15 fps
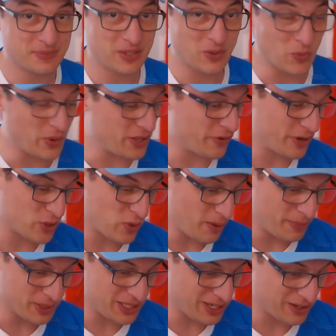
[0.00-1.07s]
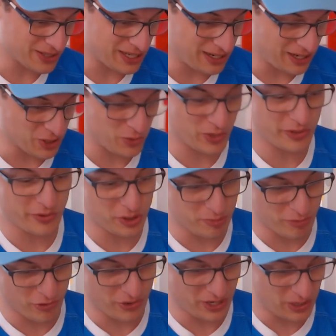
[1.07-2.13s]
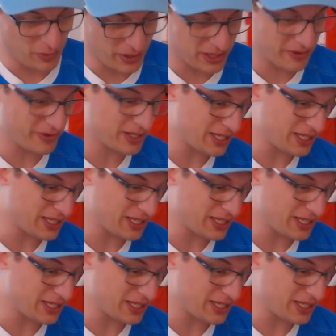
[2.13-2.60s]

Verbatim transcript: Whether it's Juan Martin Gonzalez, whether it's Bruni, whether it's